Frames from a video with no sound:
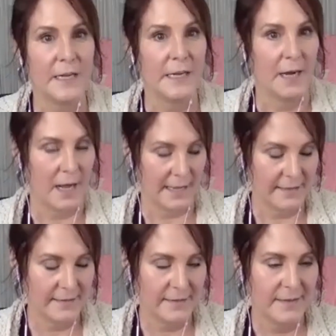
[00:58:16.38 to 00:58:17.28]

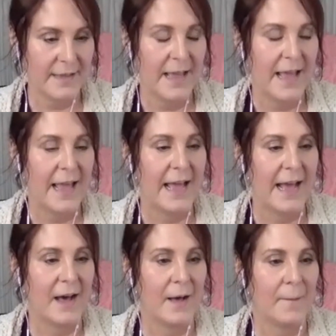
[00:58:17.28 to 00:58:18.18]
God.
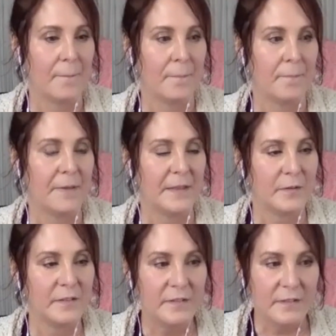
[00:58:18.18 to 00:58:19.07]
But there
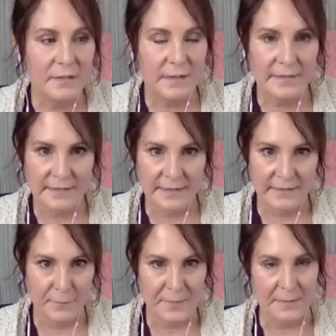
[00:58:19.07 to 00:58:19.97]
was still a sense
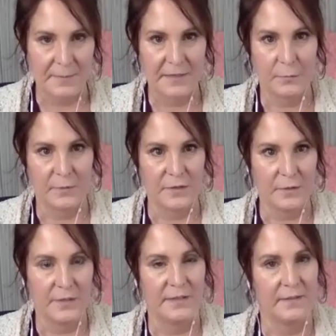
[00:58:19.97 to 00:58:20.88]
of me, because with
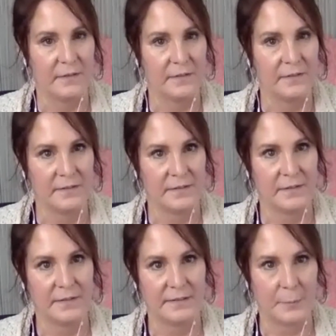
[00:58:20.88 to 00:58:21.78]
unity, there's
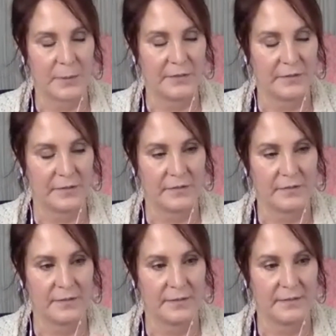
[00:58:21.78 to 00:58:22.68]
still a separation. There's
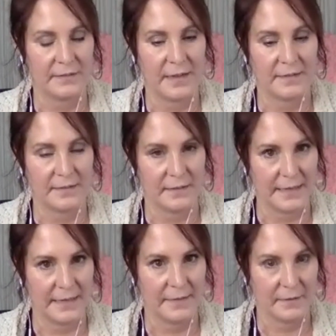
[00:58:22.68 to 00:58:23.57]
still a
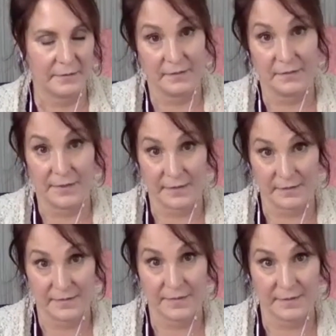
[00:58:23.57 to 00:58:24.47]
slight, there's still
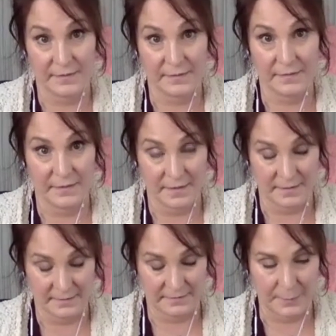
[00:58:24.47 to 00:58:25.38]
the
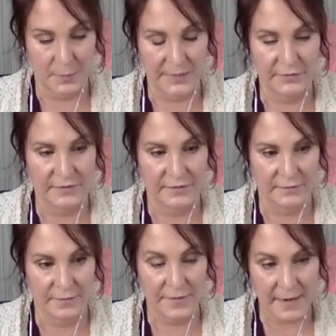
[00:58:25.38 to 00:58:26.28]
separation is
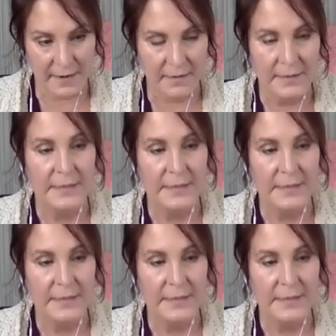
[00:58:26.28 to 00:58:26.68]
still there.